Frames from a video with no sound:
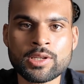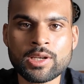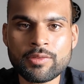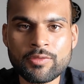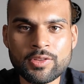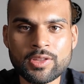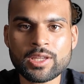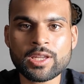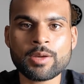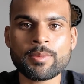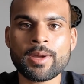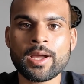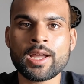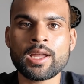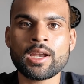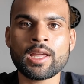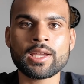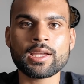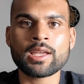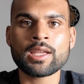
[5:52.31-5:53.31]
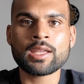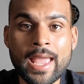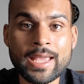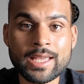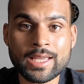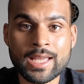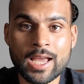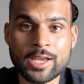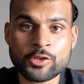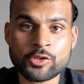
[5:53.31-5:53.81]
And if you think about it, like
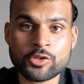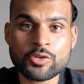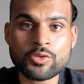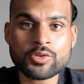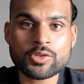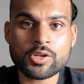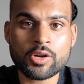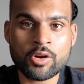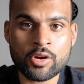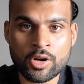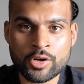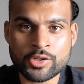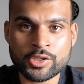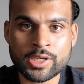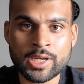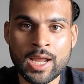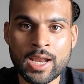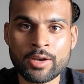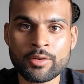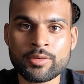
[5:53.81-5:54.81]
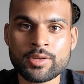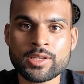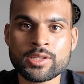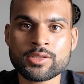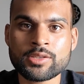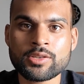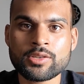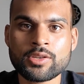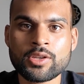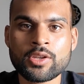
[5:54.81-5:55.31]
8 cashews are 100
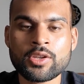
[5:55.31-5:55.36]
calories.